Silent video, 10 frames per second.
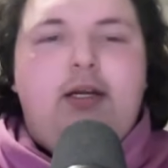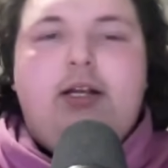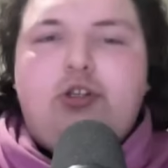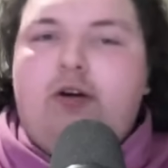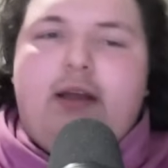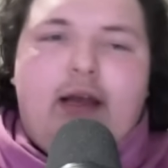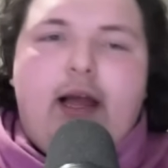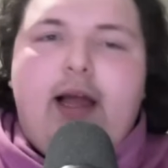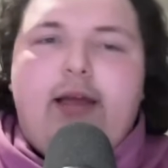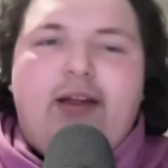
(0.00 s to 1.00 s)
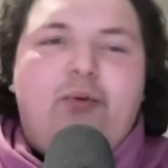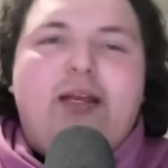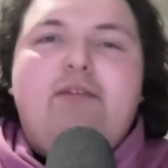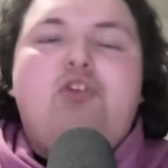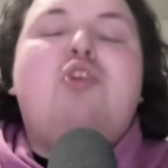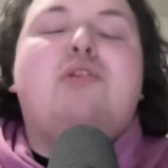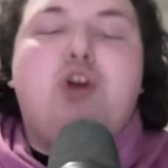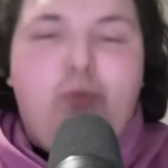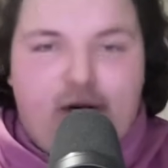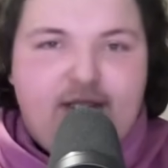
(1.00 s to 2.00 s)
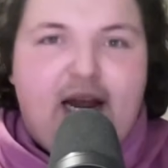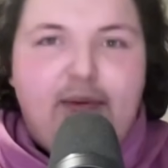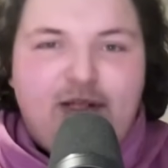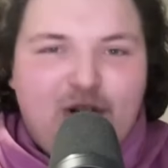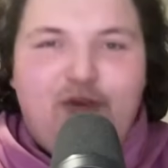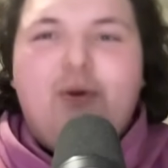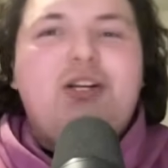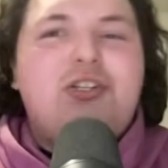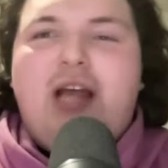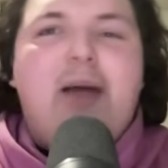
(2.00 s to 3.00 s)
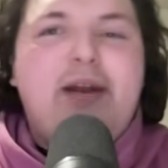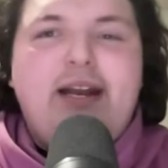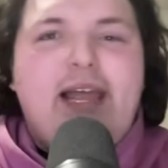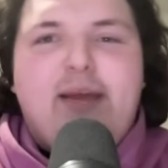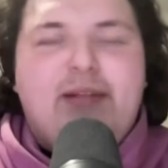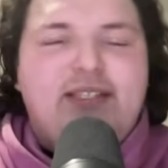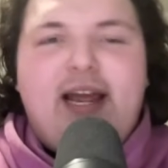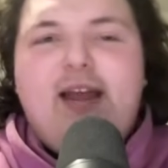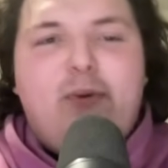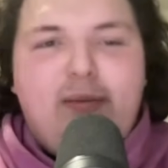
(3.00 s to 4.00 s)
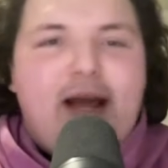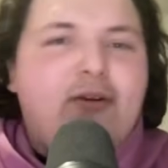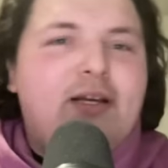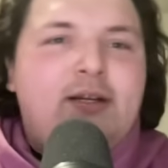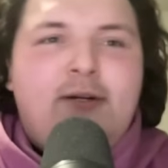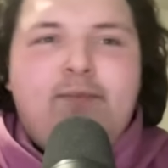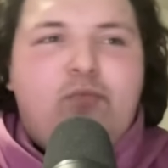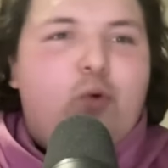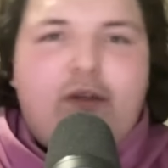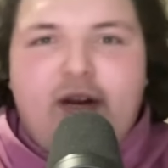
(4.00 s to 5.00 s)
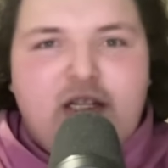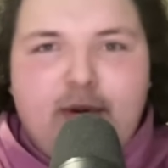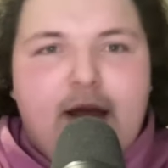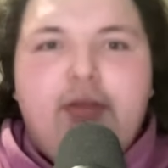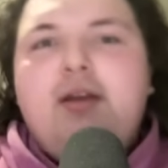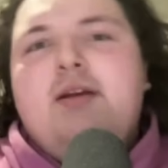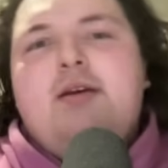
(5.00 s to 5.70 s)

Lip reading: So I don't want to give you too much homework assignment. So if you want to just comment a name and say, hey, what about Dorian Finney-Smith?